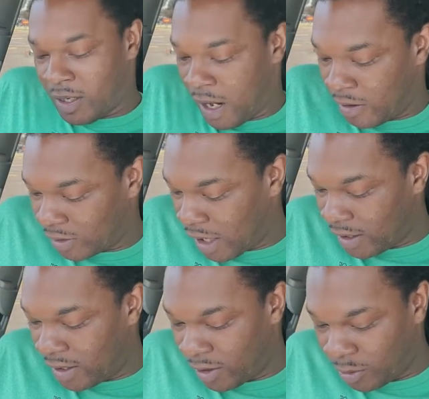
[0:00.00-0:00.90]
I was
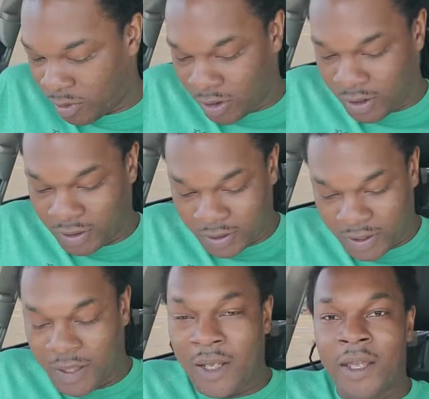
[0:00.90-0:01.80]
hollering at old boy,
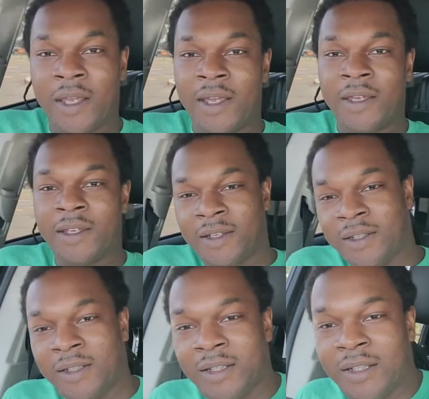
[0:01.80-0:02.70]

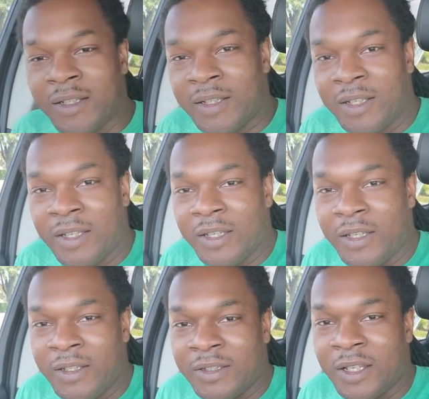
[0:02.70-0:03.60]
and
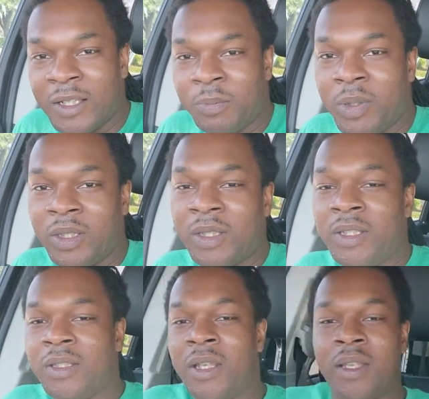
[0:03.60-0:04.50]
he just picked
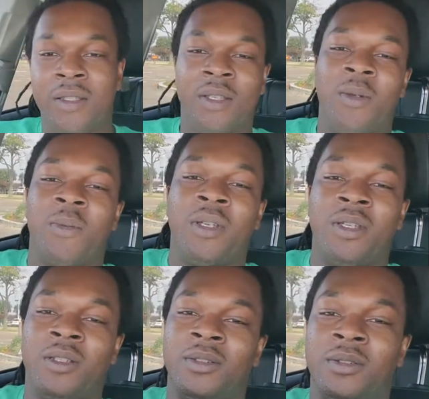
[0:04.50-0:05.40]
these things up,
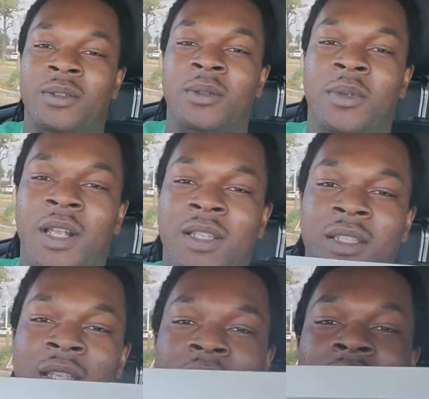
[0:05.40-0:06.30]
man when I
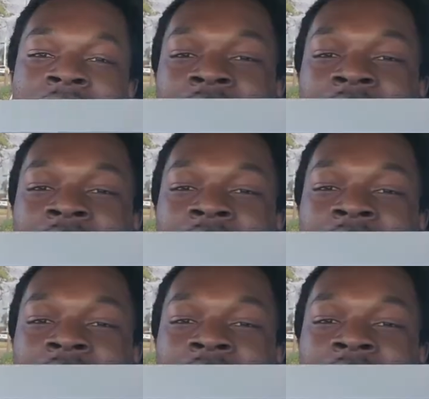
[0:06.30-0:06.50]
say